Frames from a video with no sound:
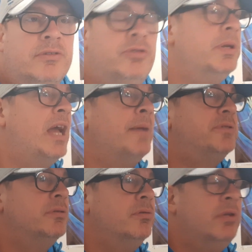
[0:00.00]
doing
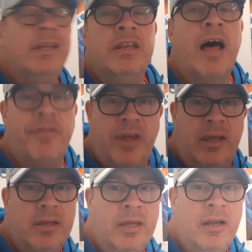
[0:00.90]
absolutely nothing
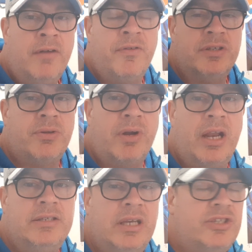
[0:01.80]
for this
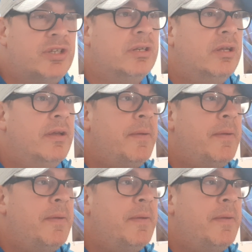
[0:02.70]
organization.